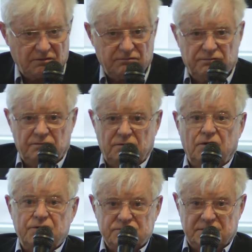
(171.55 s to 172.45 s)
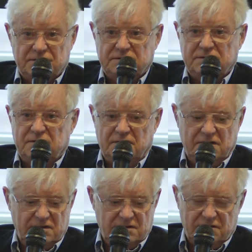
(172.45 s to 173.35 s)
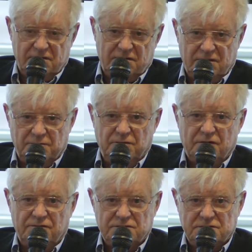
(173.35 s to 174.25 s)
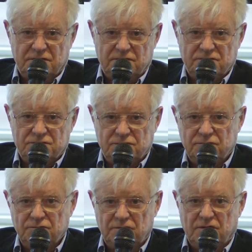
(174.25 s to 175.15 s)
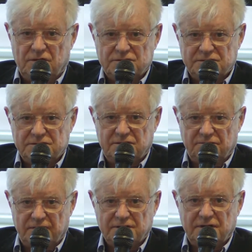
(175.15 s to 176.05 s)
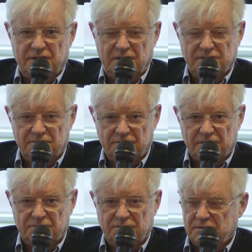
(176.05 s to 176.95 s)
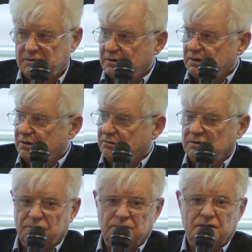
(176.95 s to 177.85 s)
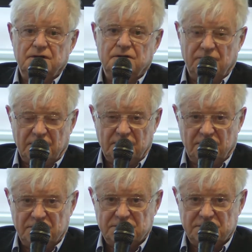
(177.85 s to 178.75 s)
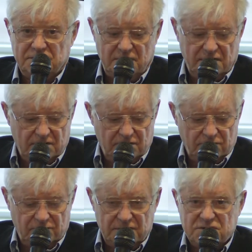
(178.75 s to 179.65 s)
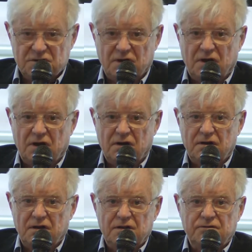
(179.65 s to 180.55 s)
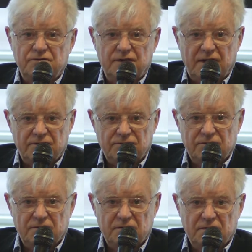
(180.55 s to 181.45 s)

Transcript: of losses, demographers use two losses, direct and indirect. We are dealing only with the direct losses, which are deaths